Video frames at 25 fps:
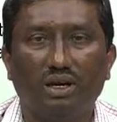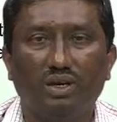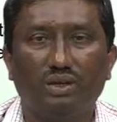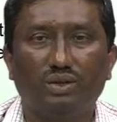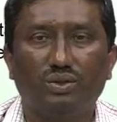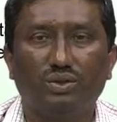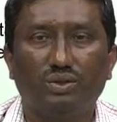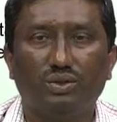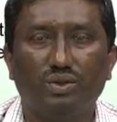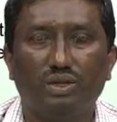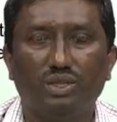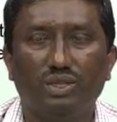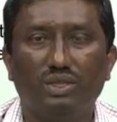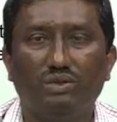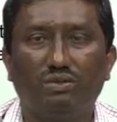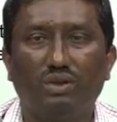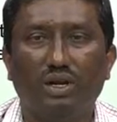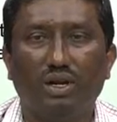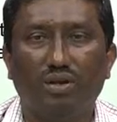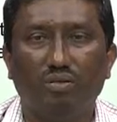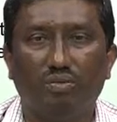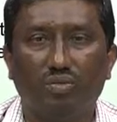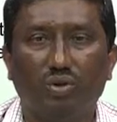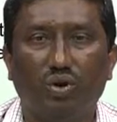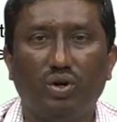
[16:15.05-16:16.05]
So, this is
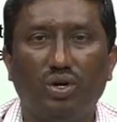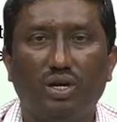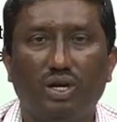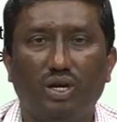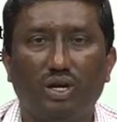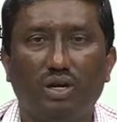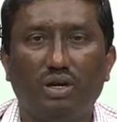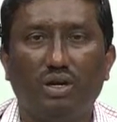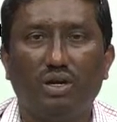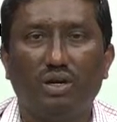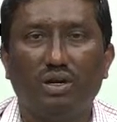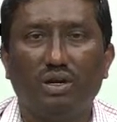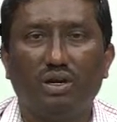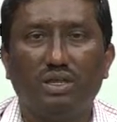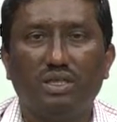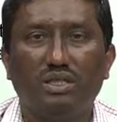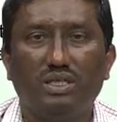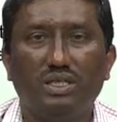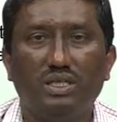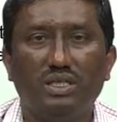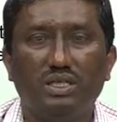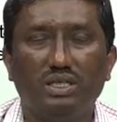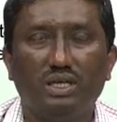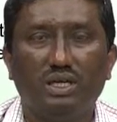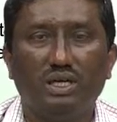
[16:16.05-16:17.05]
very important,
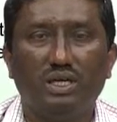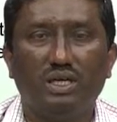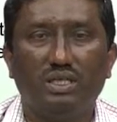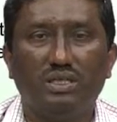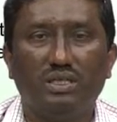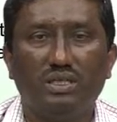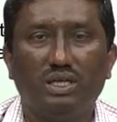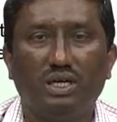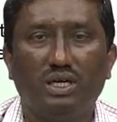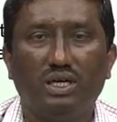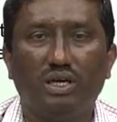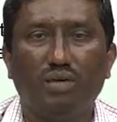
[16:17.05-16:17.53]
since it is